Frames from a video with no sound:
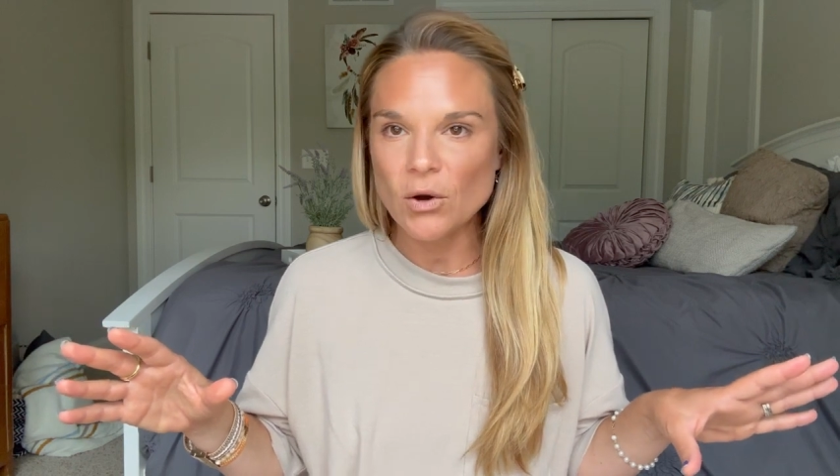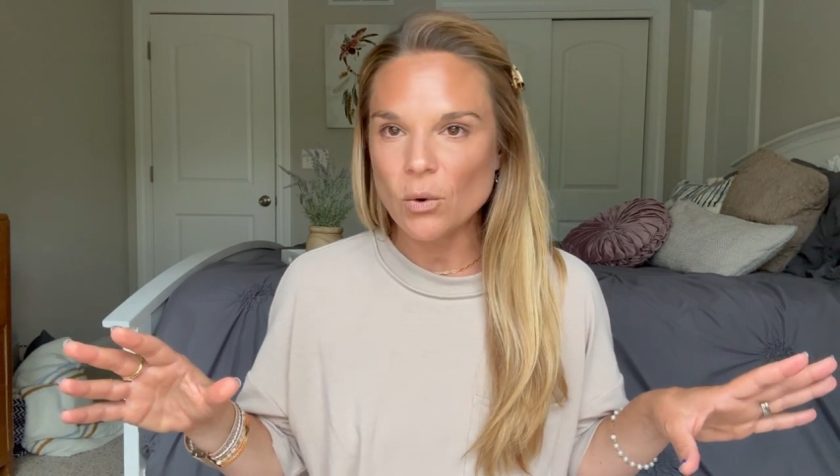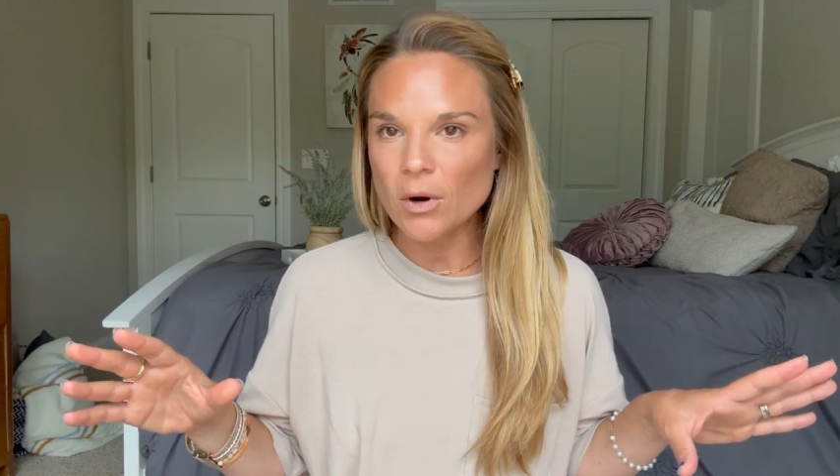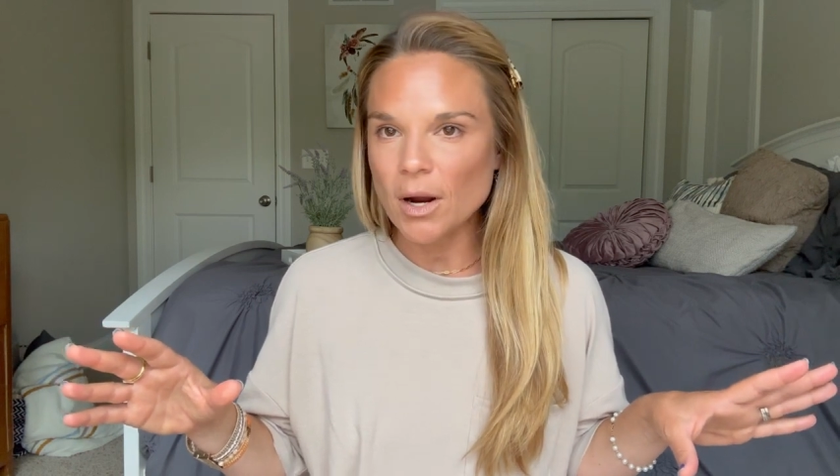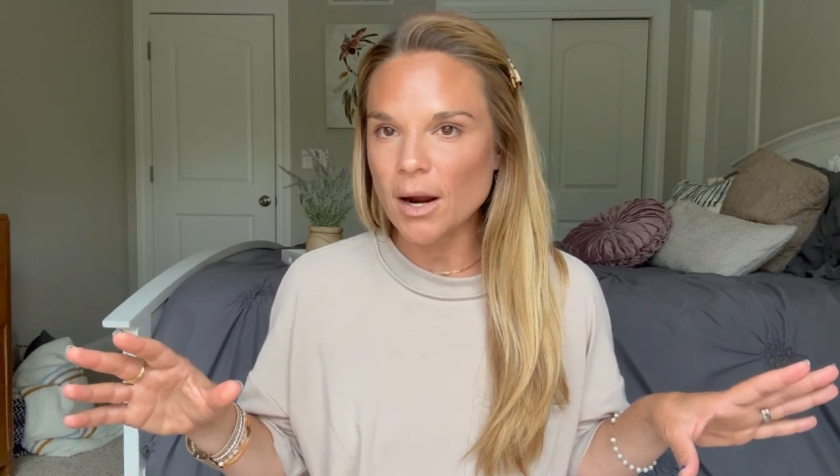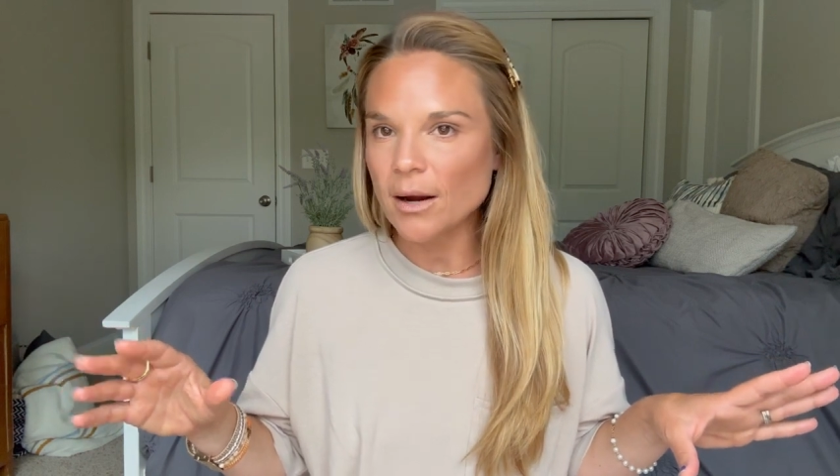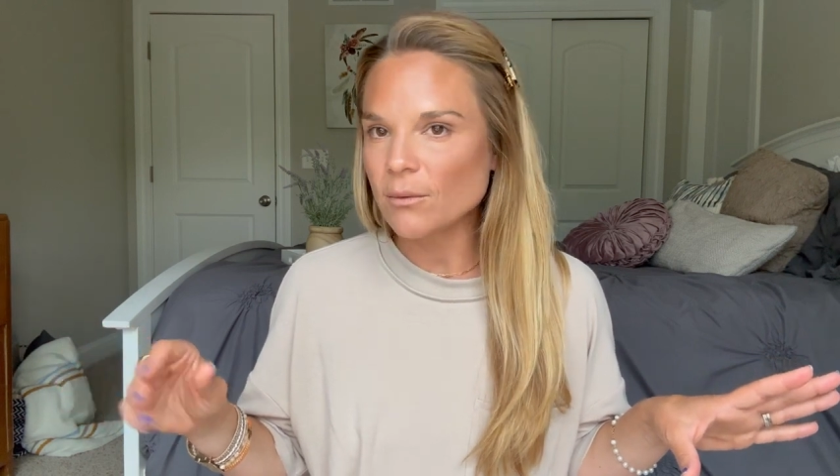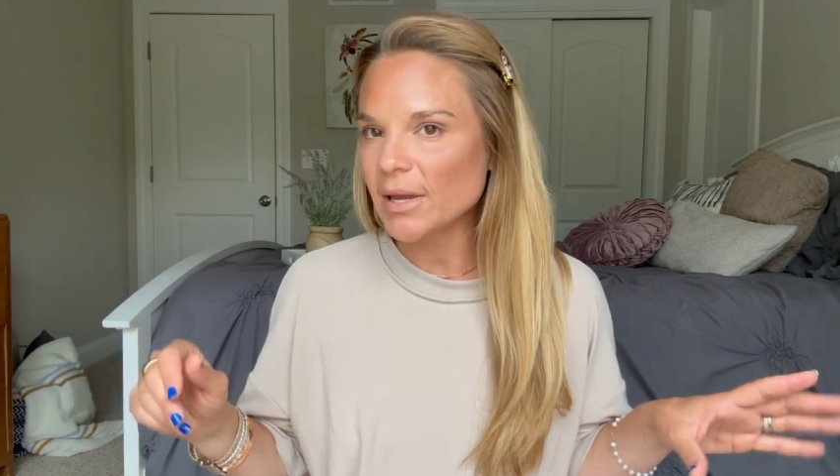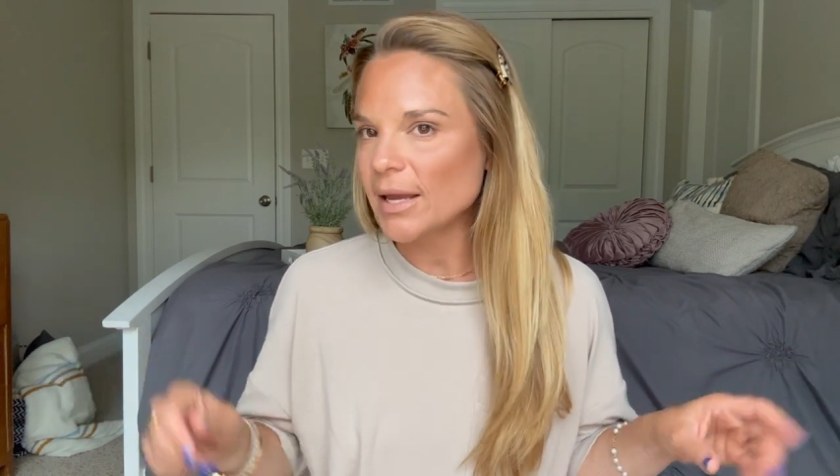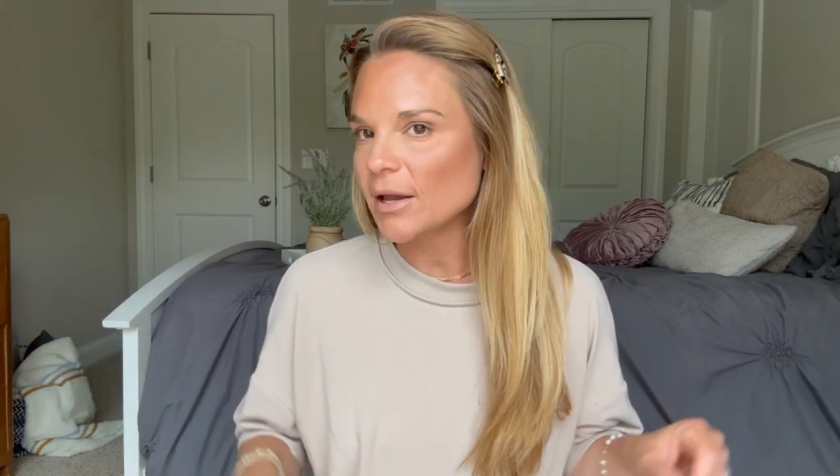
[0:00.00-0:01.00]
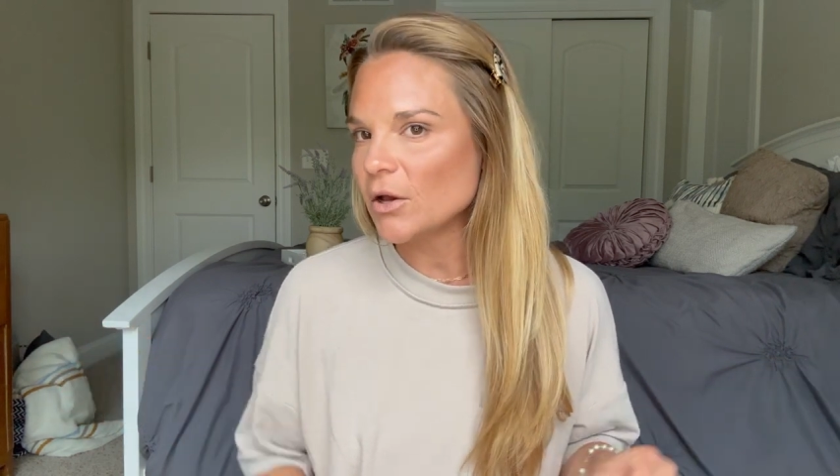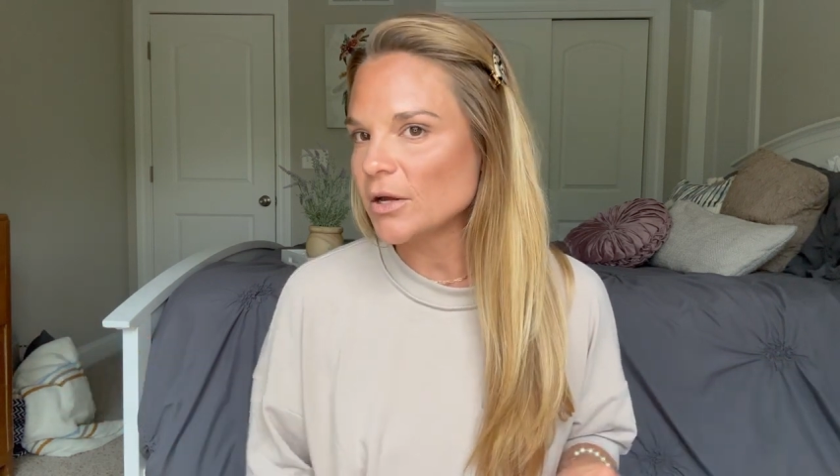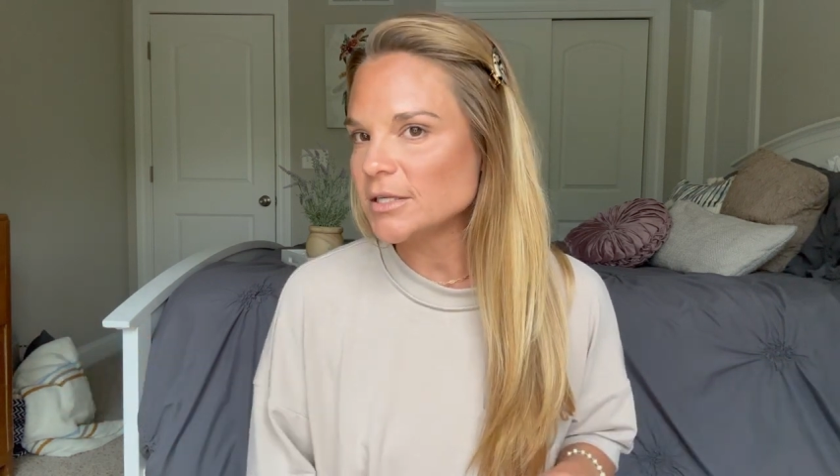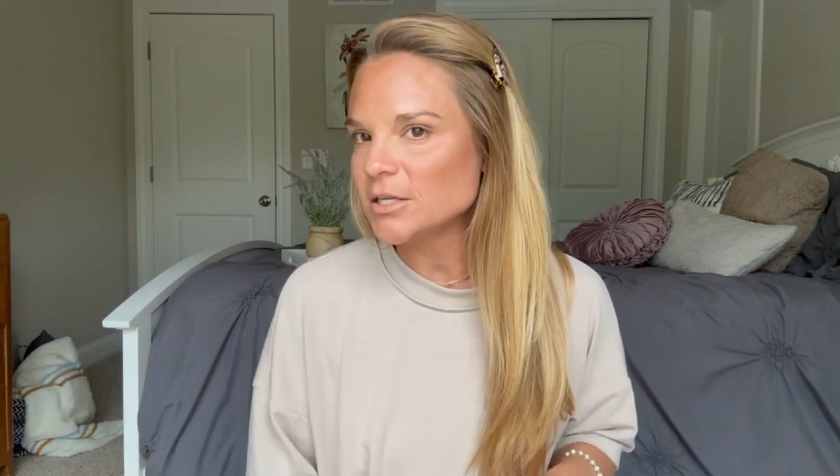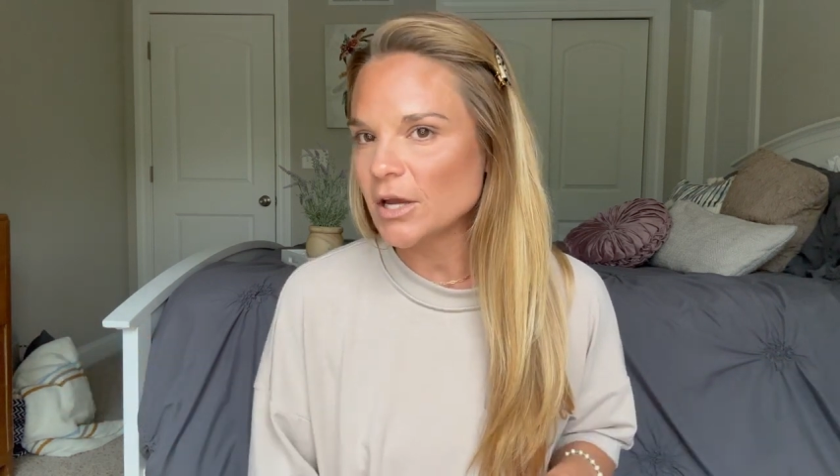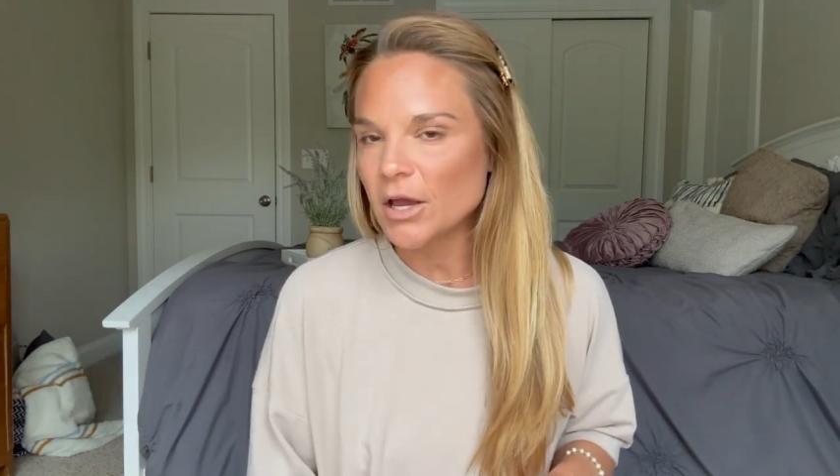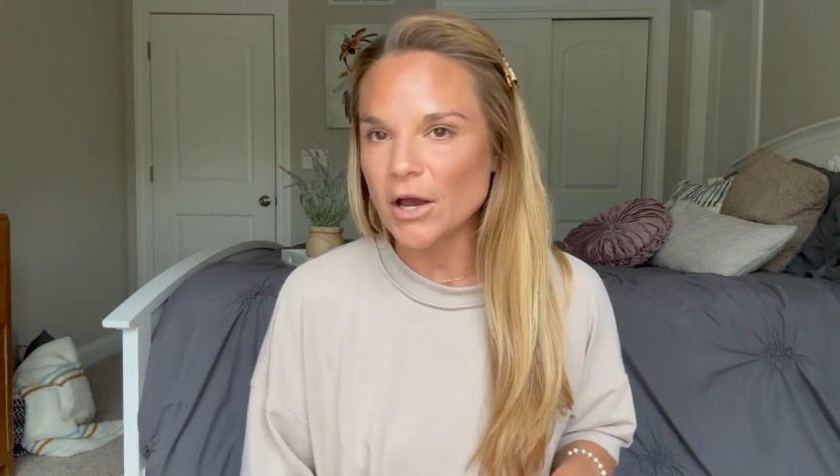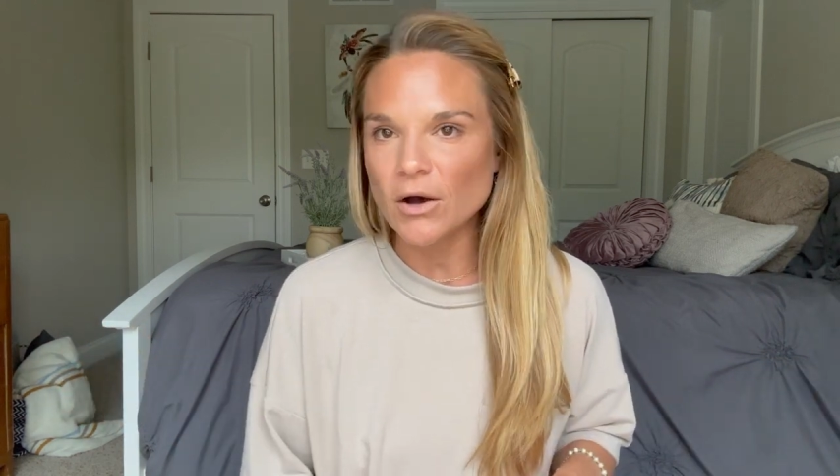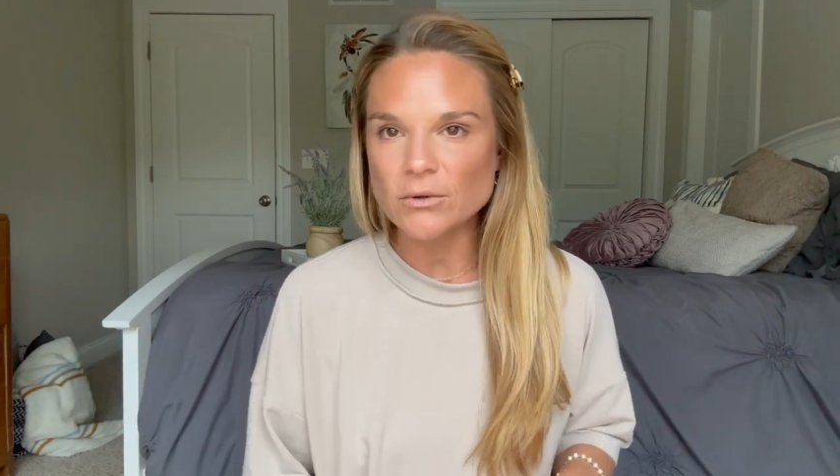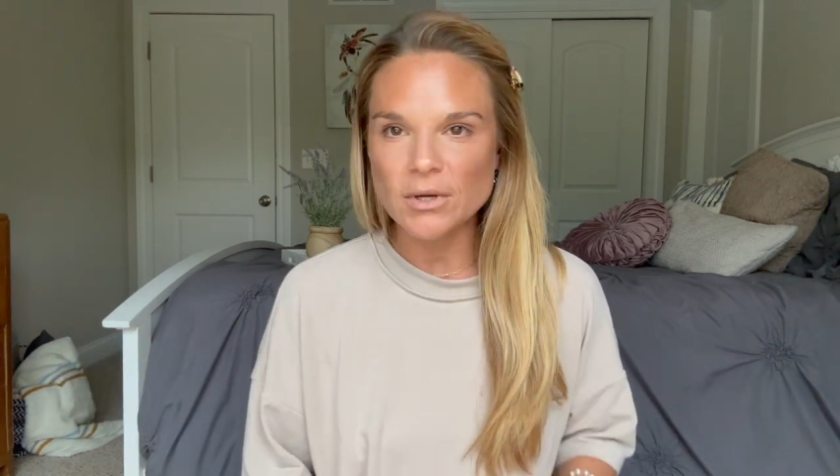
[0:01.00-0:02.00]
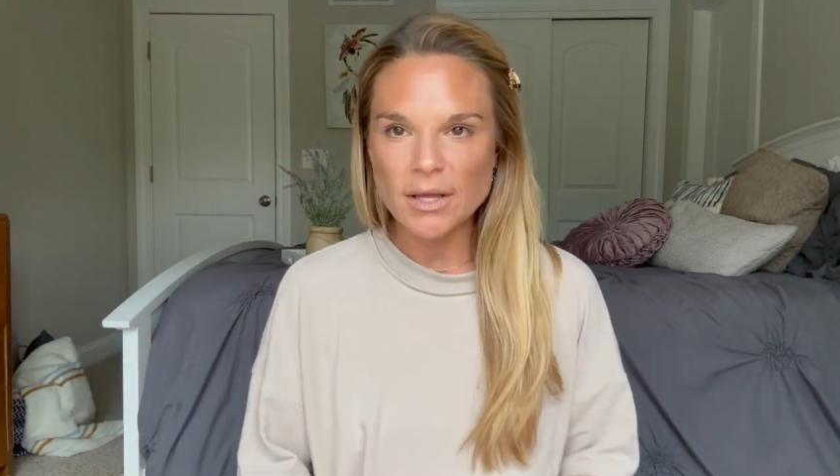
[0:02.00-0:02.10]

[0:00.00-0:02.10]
or are we good to go?